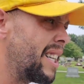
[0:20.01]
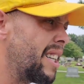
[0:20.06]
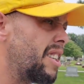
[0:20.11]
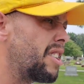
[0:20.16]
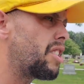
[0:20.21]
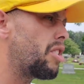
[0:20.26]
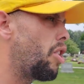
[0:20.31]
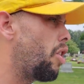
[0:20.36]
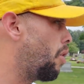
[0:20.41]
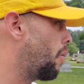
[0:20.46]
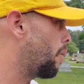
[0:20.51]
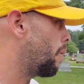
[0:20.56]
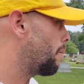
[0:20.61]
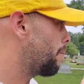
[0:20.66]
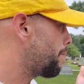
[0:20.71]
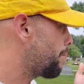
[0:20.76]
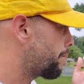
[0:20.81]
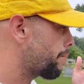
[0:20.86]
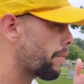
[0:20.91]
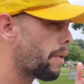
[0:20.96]
So
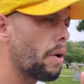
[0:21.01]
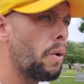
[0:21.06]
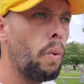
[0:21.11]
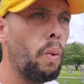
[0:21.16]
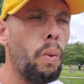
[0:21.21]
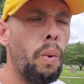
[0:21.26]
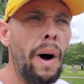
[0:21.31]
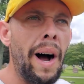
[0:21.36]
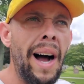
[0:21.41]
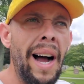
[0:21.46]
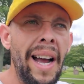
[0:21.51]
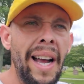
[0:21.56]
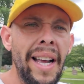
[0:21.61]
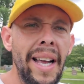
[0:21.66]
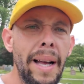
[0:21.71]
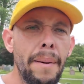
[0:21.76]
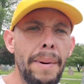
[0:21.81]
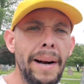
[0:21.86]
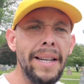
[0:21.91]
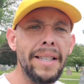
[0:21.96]
why
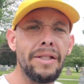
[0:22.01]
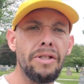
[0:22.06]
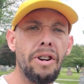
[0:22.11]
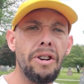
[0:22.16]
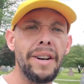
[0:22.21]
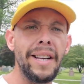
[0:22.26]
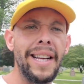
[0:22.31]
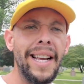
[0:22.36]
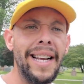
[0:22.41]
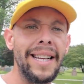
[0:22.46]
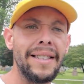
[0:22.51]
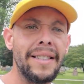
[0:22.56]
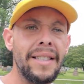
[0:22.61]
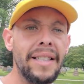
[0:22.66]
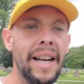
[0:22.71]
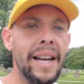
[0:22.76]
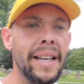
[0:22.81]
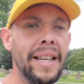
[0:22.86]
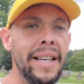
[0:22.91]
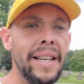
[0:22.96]
am I starting a
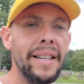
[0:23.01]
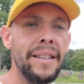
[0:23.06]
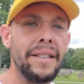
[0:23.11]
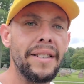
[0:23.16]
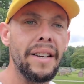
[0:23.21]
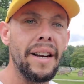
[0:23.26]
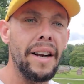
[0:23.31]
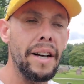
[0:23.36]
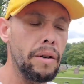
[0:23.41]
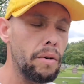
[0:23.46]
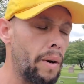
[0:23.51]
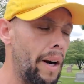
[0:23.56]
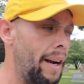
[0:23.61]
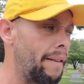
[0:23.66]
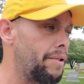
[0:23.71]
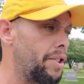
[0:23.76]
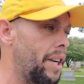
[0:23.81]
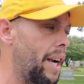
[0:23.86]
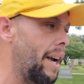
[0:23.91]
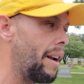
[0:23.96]
second uh, grave
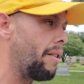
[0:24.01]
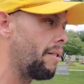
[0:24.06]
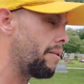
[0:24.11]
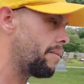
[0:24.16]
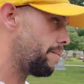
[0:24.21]
channel?